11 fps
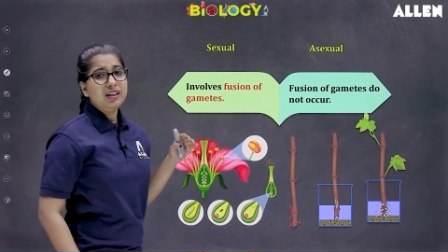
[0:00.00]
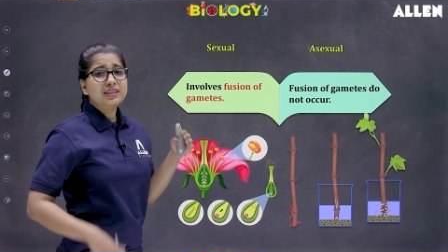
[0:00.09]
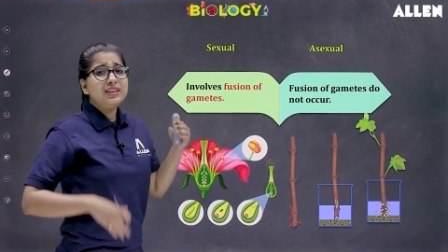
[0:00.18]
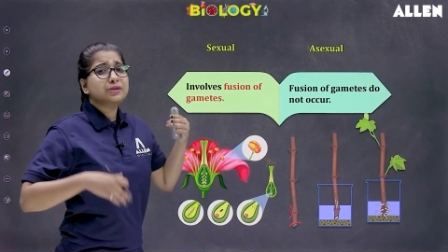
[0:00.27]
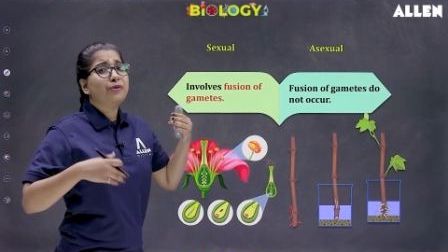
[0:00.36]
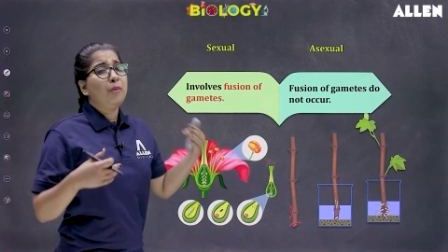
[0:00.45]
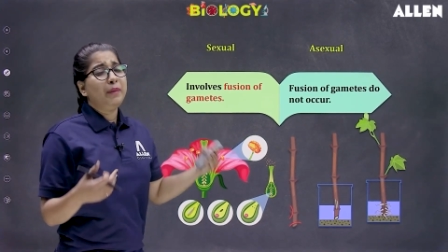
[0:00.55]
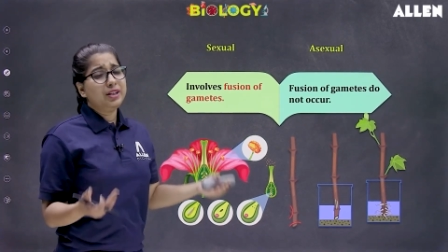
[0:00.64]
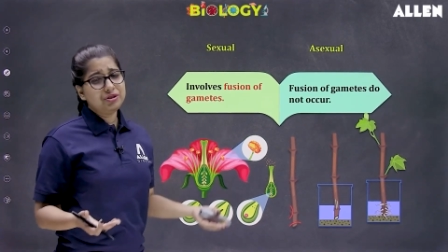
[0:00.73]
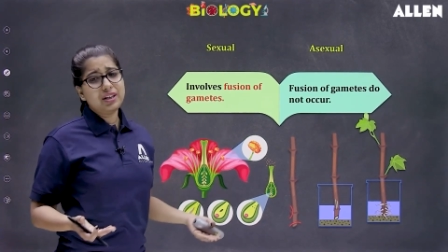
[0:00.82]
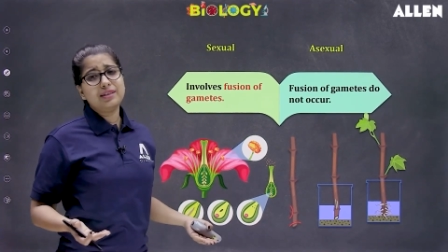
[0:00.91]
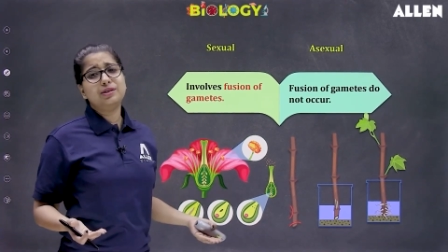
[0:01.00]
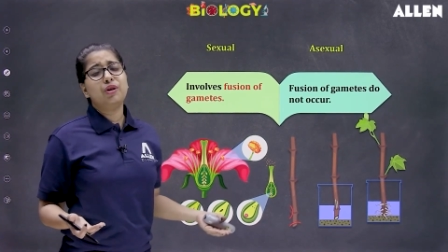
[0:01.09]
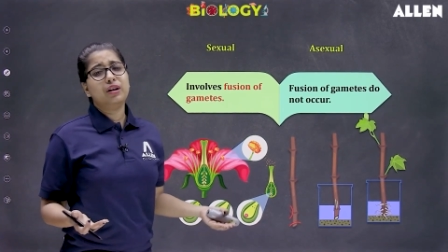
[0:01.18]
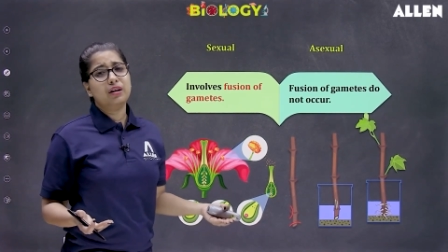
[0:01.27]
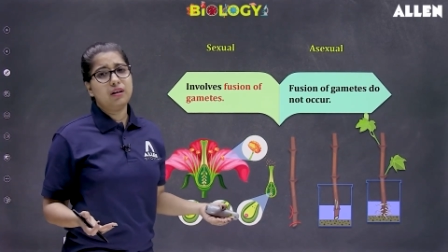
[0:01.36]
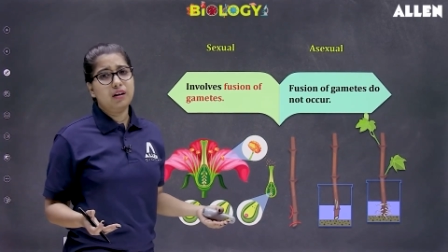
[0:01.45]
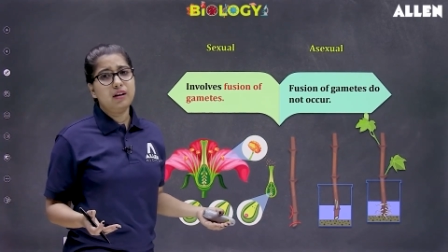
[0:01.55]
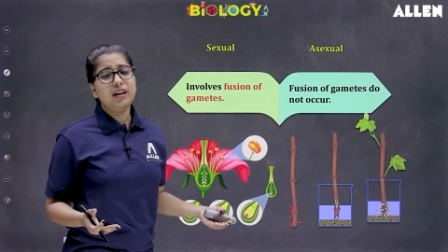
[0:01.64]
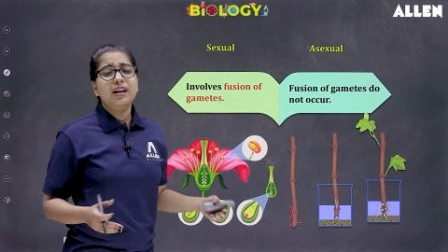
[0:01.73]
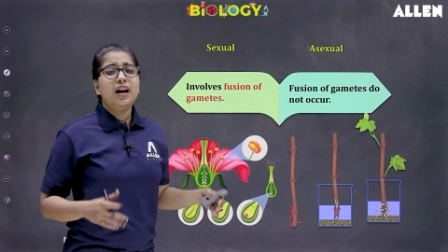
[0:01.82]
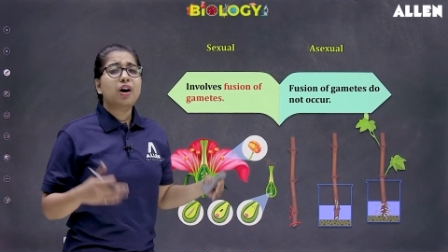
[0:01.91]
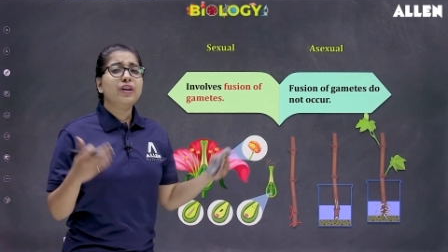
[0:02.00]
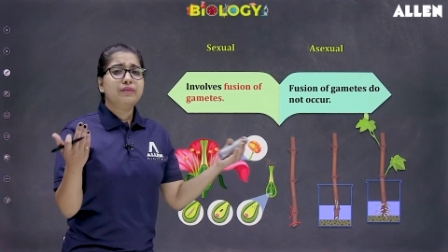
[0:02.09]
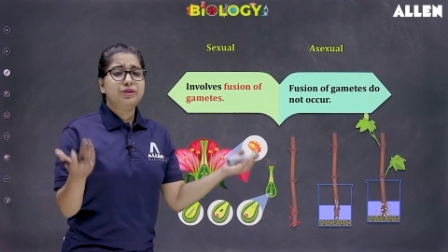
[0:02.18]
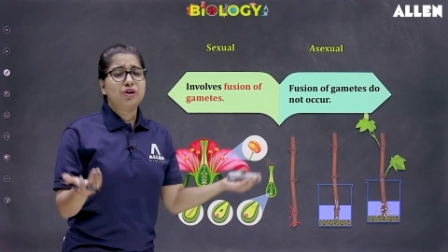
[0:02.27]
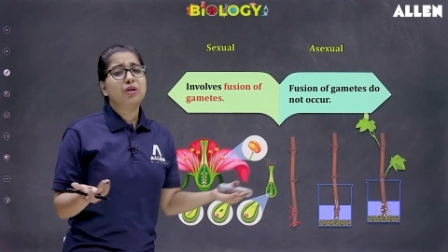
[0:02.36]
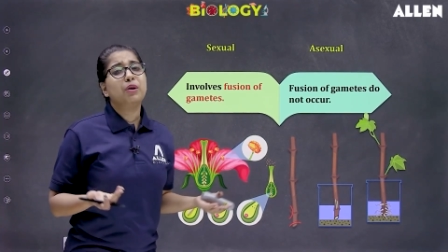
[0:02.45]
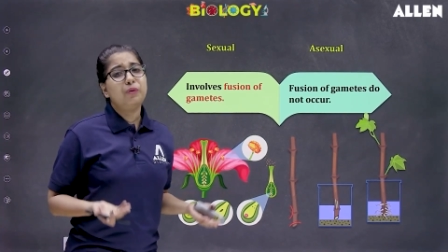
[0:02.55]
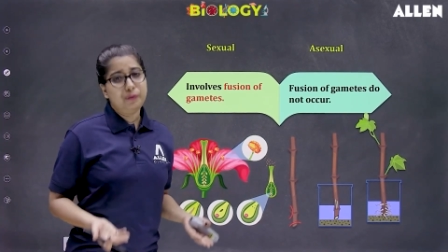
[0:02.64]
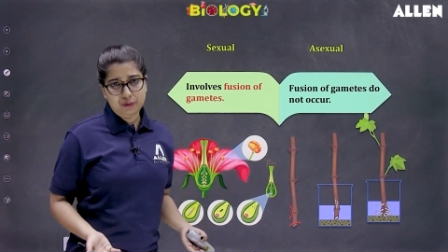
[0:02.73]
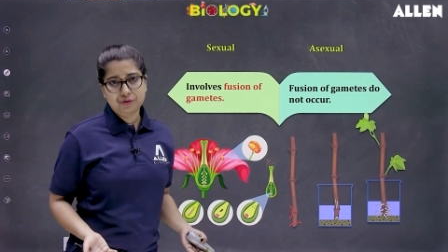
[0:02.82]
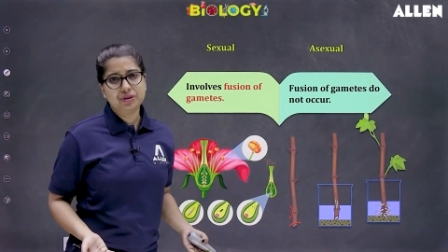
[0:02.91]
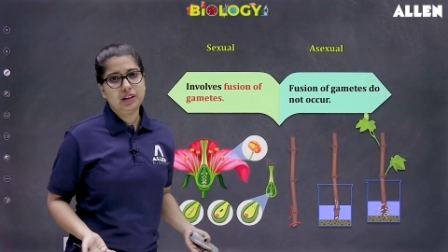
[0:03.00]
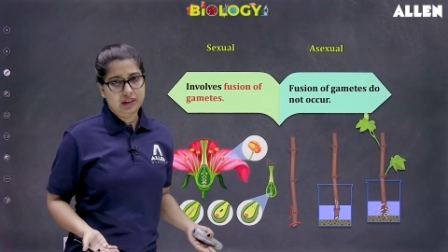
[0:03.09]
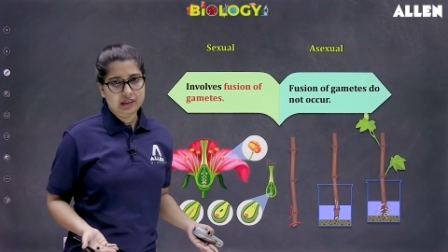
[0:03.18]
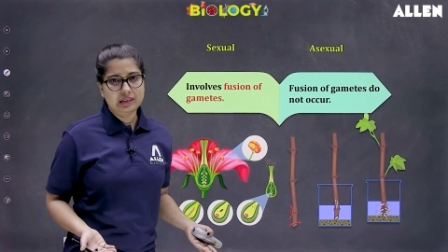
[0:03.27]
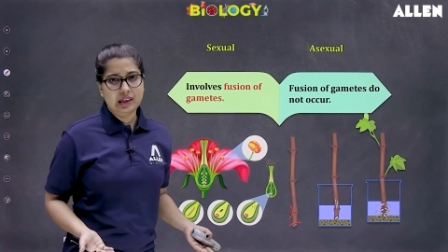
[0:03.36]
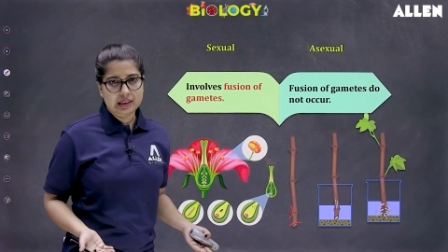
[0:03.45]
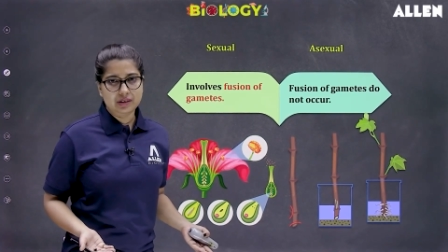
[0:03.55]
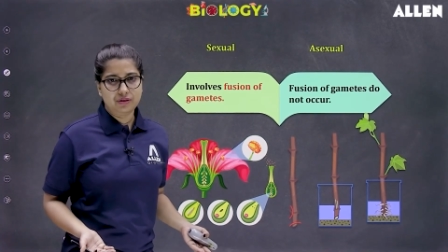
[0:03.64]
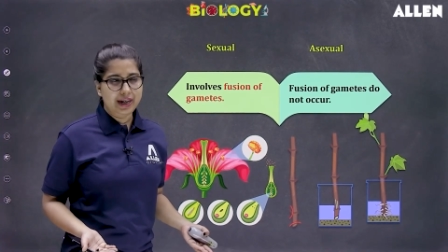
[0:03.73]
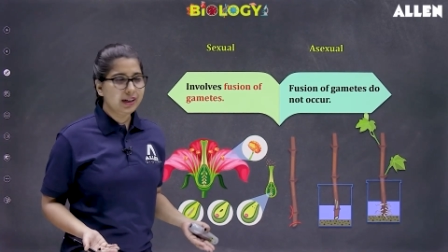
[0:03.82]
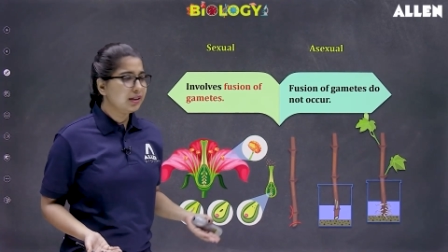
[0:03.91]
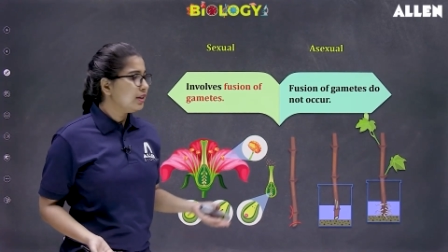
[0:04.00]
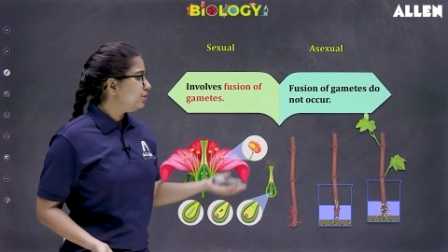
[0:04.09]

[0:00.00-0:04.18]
Since formation has not occurred, how can we talk about fusion in this case, right?